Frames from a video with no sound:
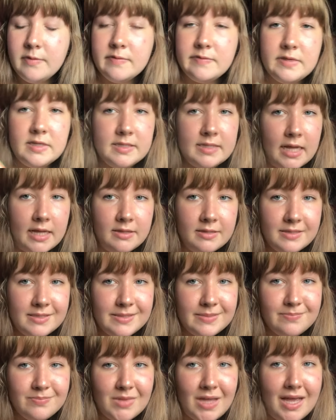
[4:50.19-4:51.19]
50
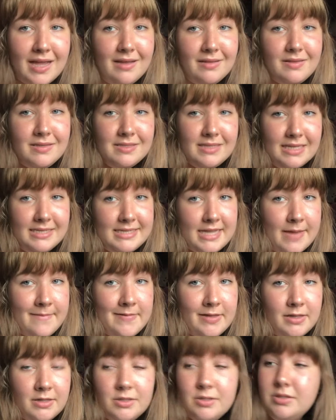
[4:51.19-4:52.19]
cents, I got this like
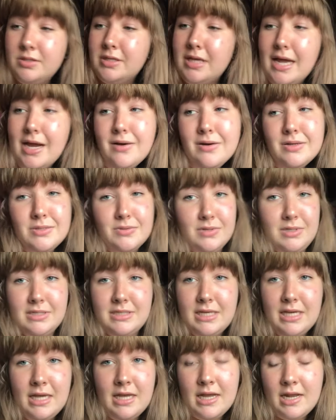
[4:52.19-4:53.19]
damaged Arizona
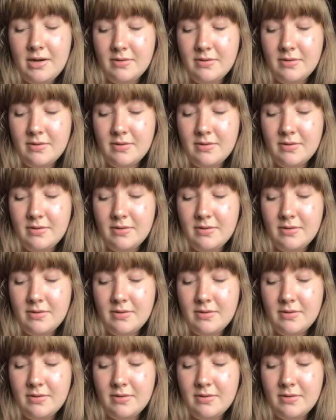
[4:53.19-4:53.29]
tea,